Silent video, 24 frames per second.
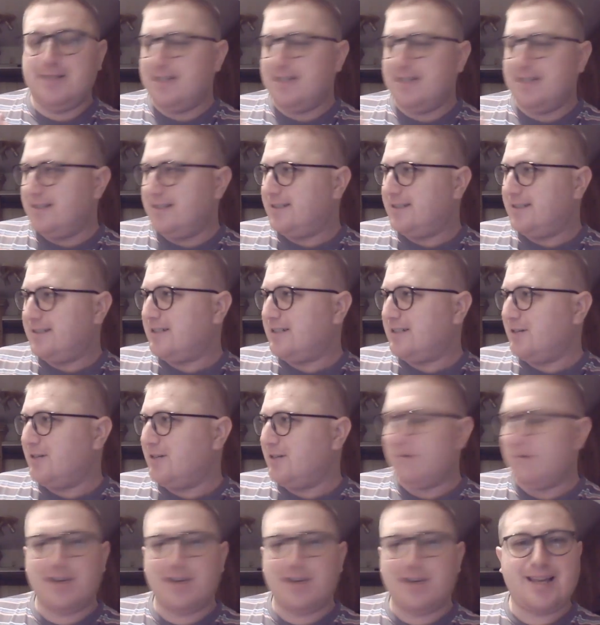And
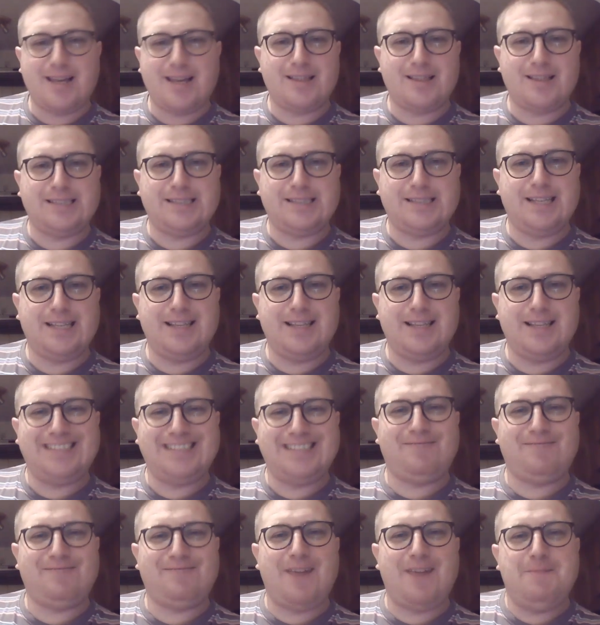so I get to say the
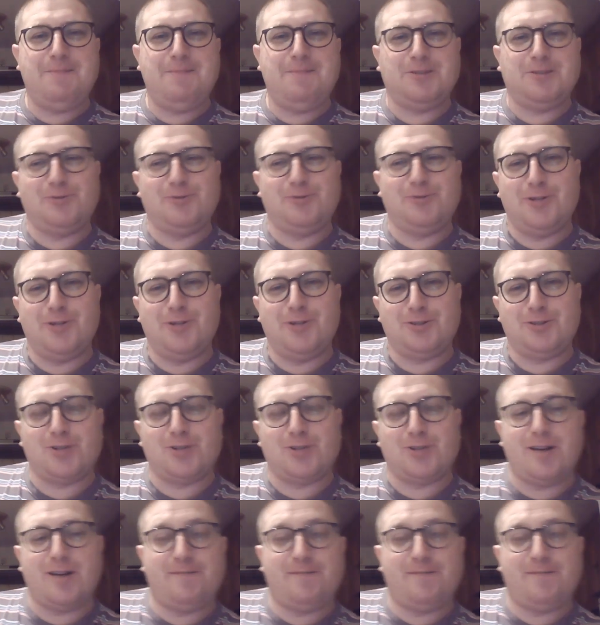famous
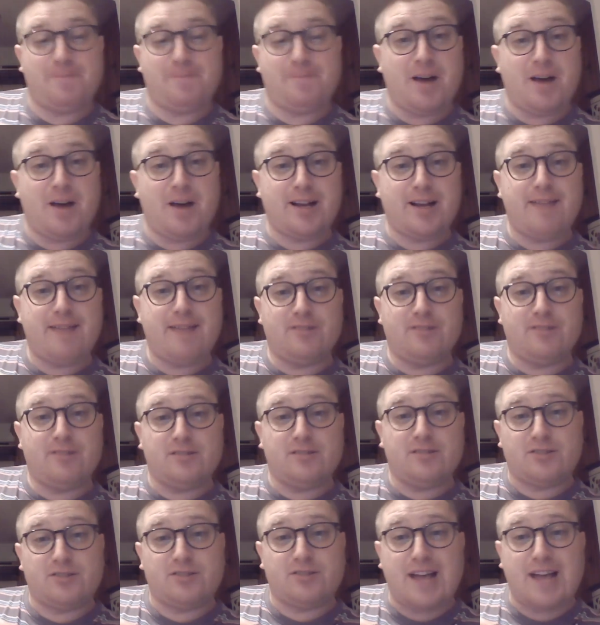words of Mark
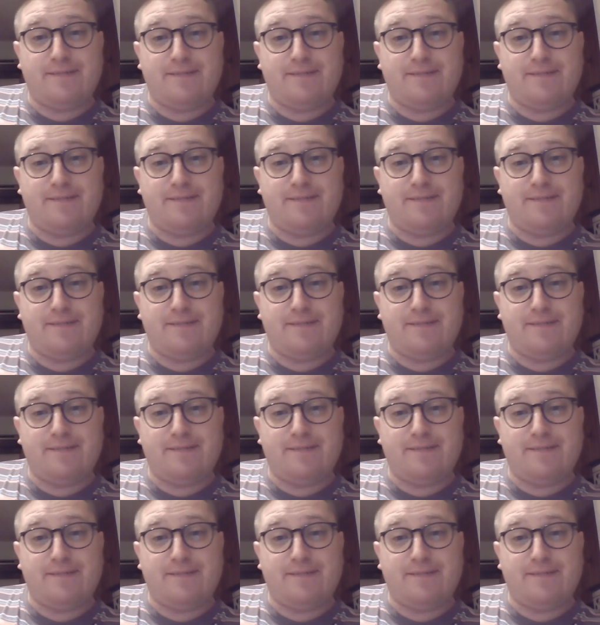Evans